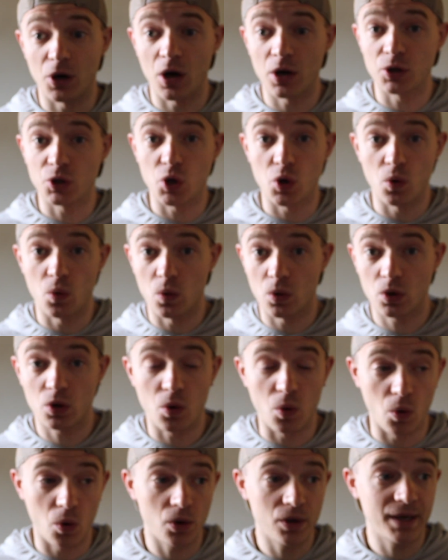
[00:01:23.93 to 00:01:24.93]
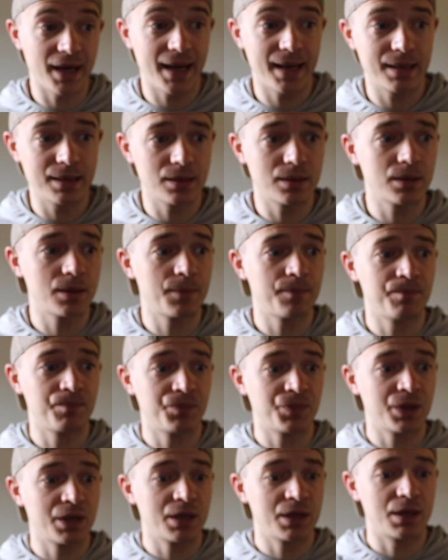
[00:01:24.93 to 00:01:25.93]
uncoordinated,
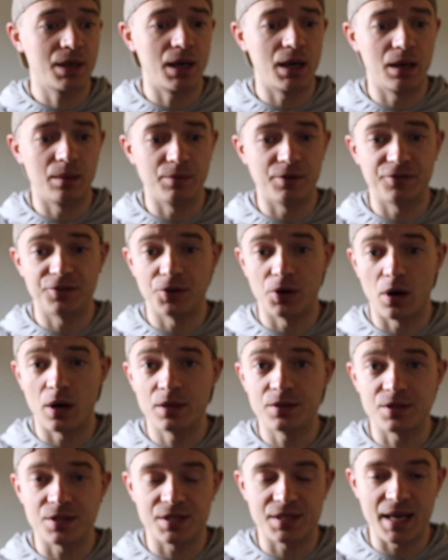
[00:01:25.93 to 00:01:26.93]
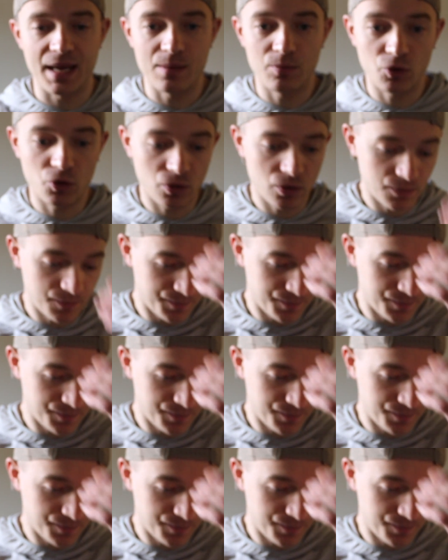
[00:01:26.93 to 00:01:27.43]
if you're unstable,